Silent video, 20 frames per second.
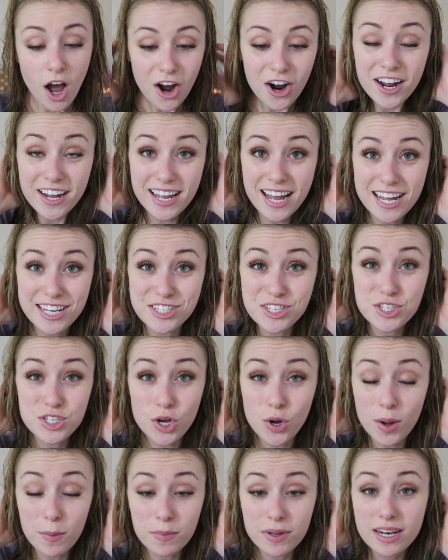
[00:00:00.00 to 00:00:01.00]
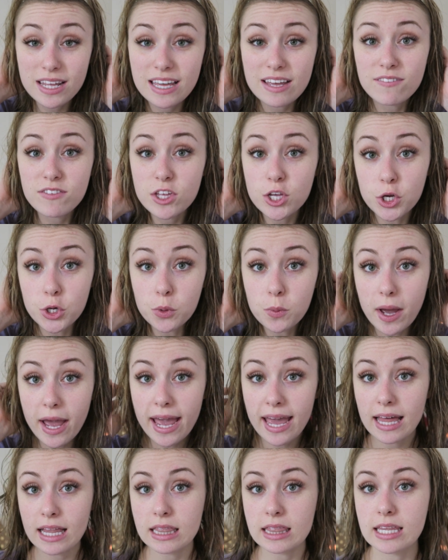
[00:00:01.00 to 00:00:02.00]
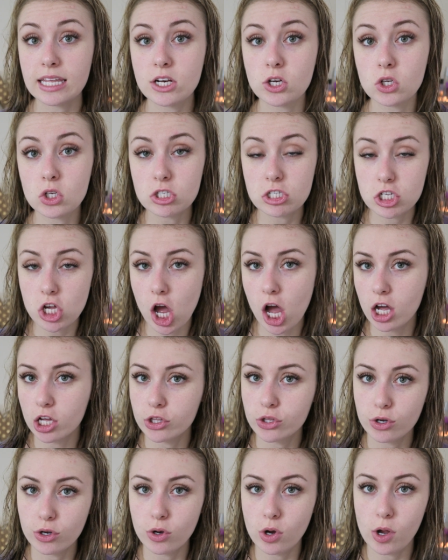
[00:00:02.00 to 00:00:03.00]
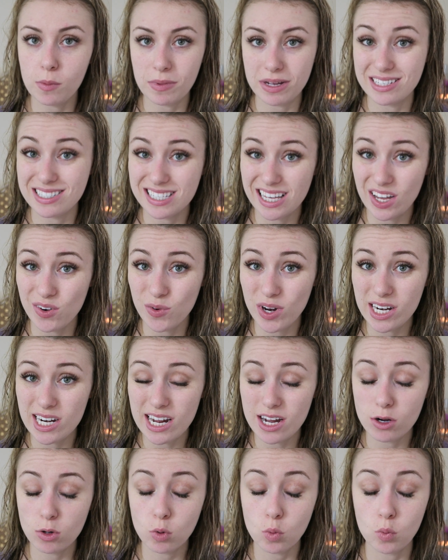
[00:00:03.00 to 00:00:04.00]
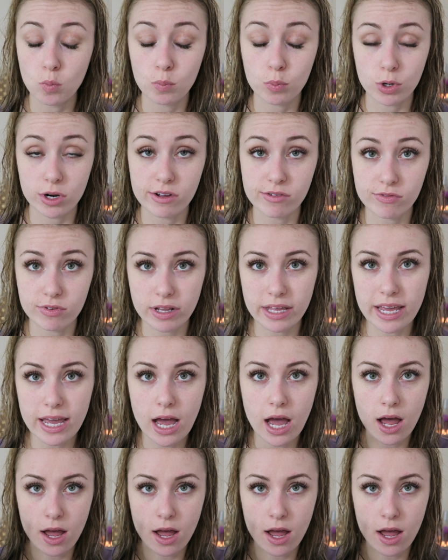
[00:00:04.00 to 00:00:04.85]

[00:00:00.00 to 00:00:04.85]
Alright guys, so I'm going to give you a little talk through on my skin right now, briefly.